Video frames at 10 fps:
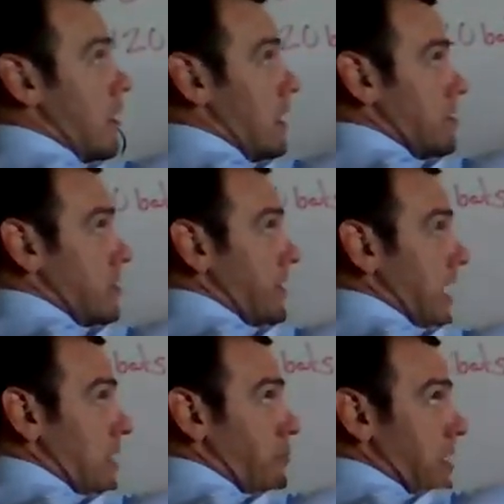
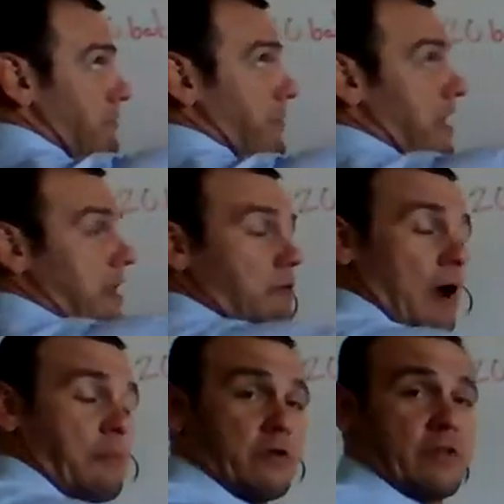Understand B of t
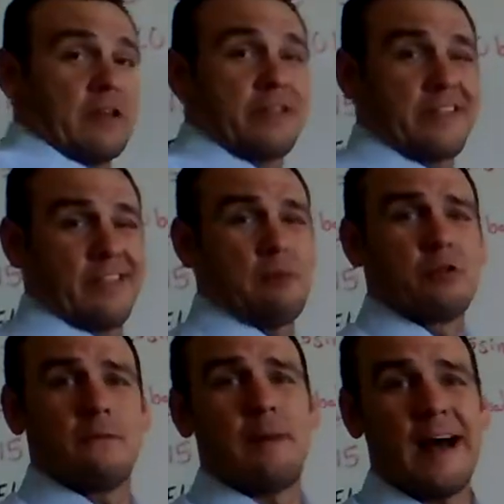represents the
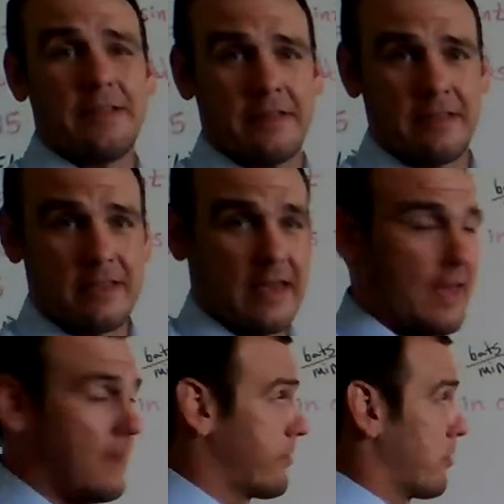number of bats in the
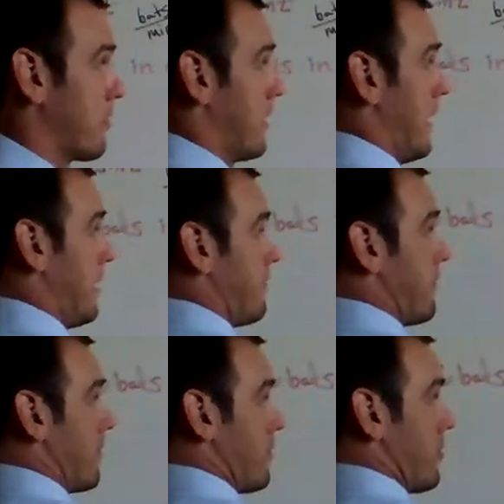cave, so we're going to have to
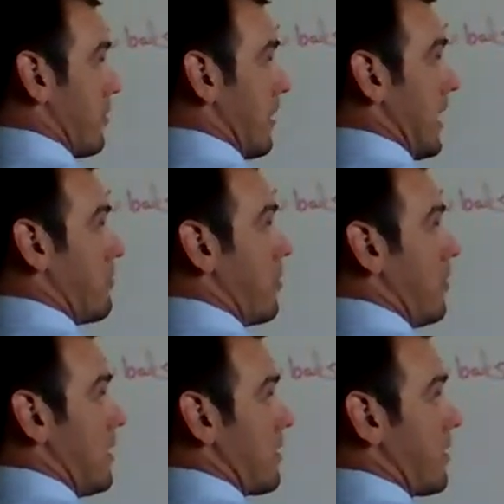first do our
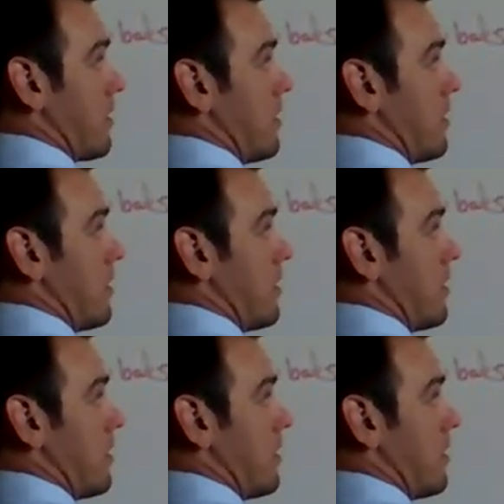endpoints.